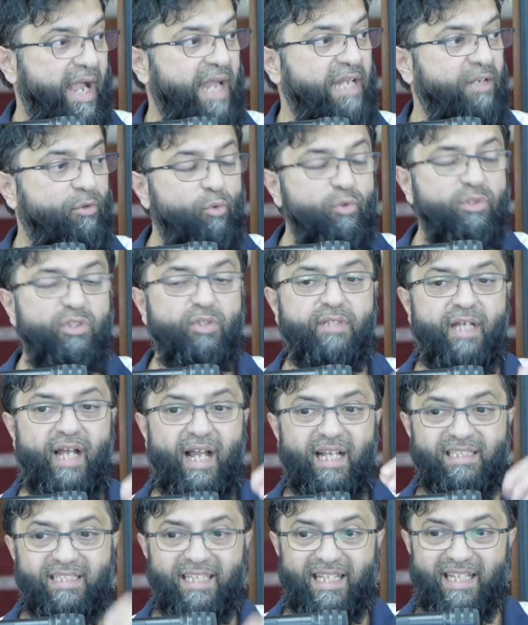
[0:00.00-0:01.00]
And also the
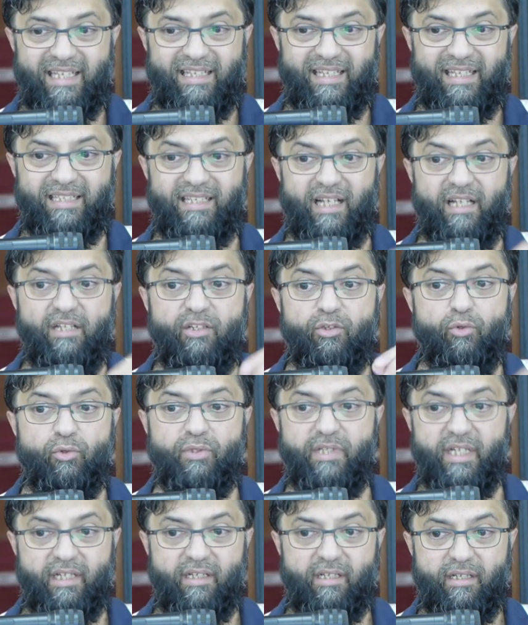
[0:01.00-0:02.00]
hadith is
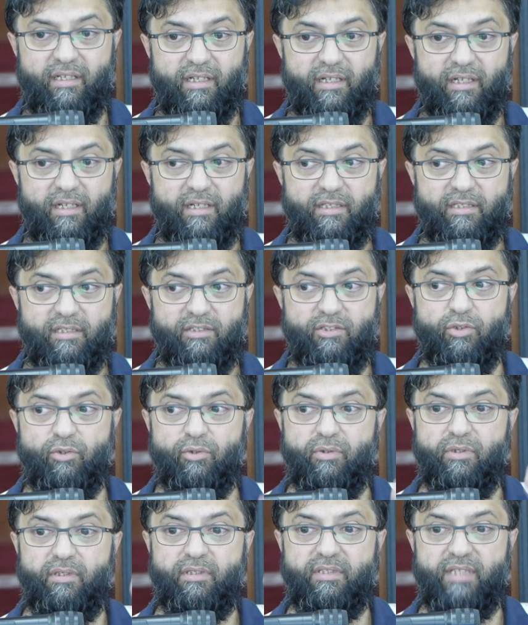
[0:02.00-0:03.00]
alluding
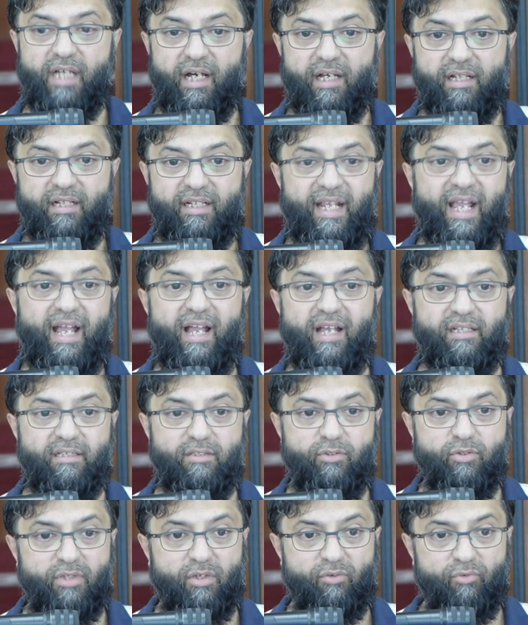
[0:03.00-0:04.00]
to the
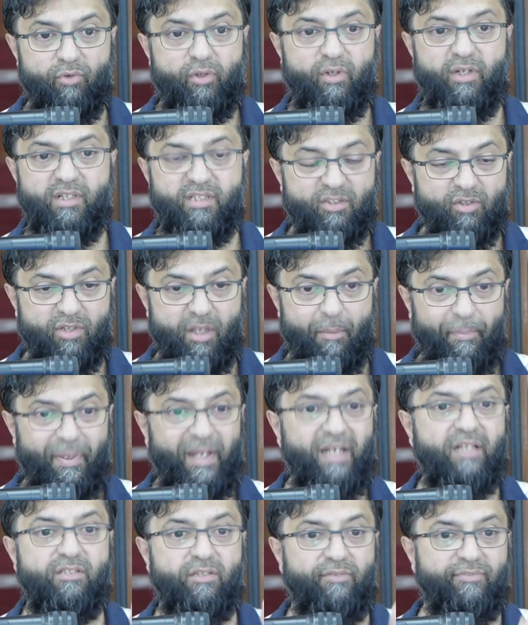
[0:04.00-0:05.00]
arkan, to the rukns, to the
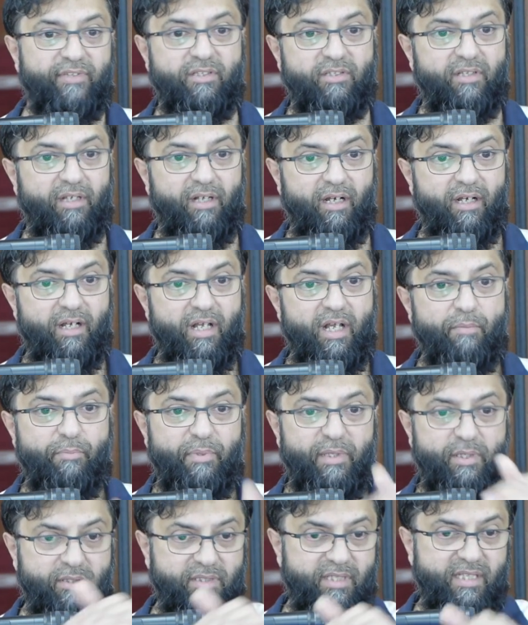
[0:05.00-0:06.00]
pillars of the salah,
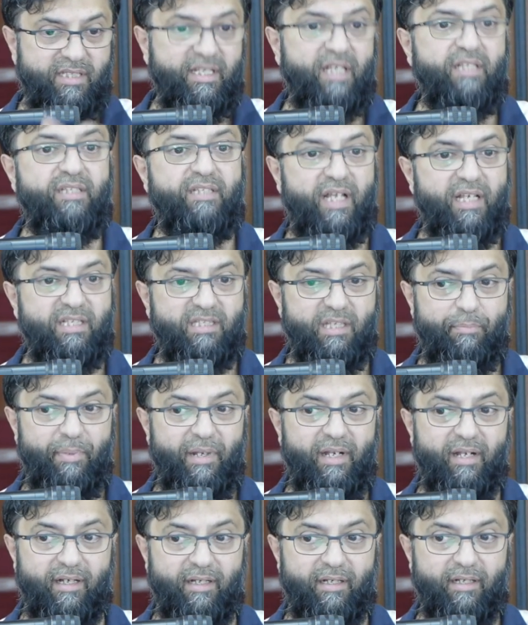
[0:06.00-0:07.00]
because the sajda is a
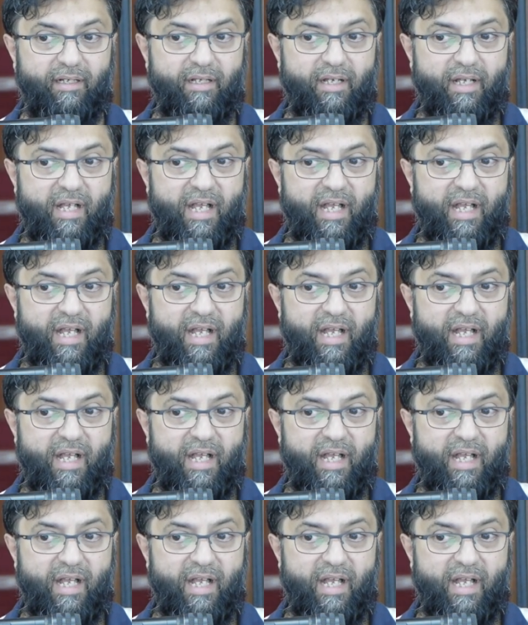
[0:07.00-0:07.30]
pillar.